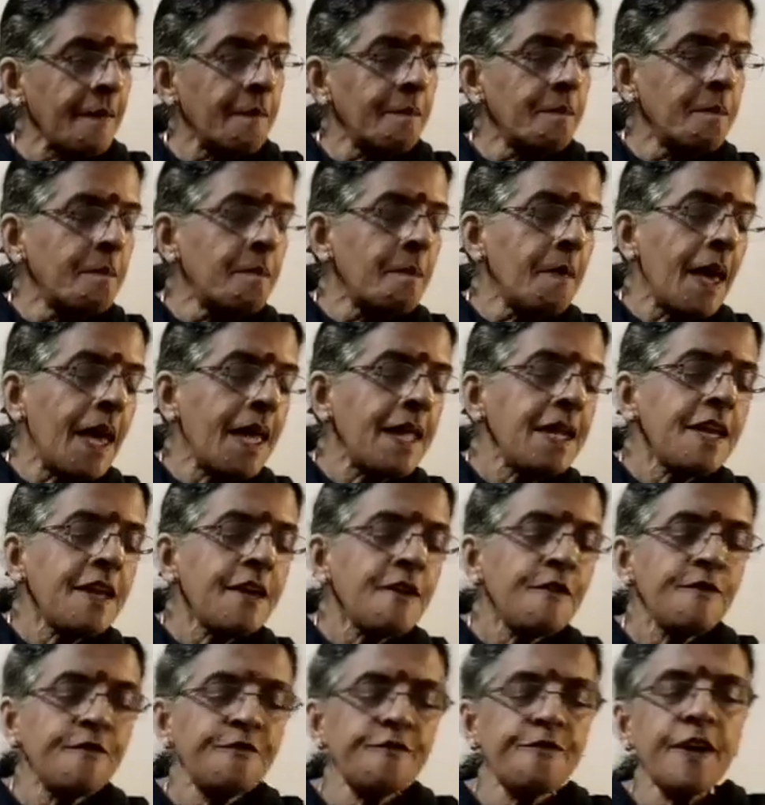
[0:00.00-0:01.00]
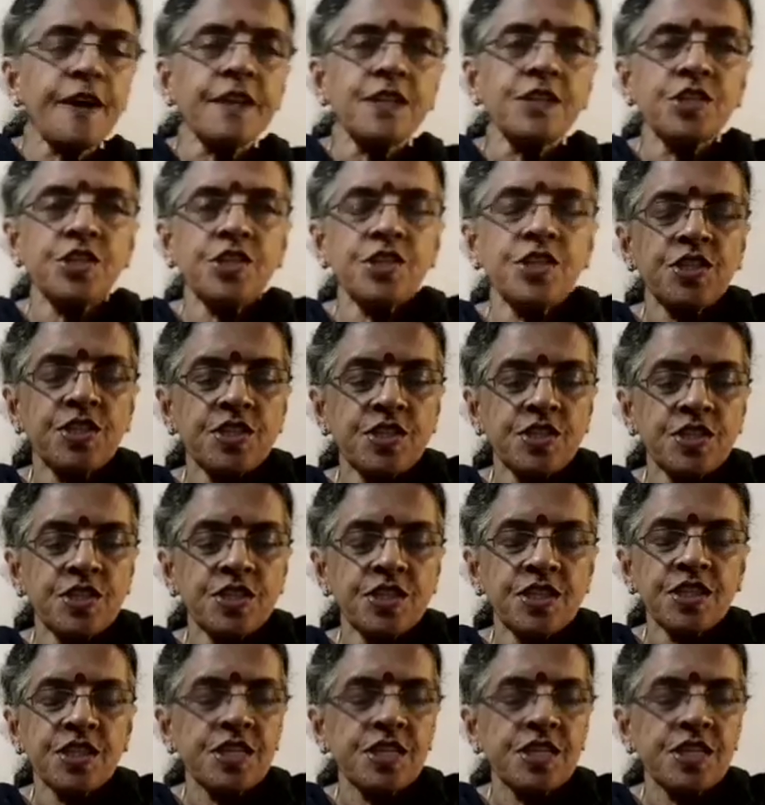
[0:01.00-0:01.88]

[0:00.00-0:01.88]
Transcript: many fish,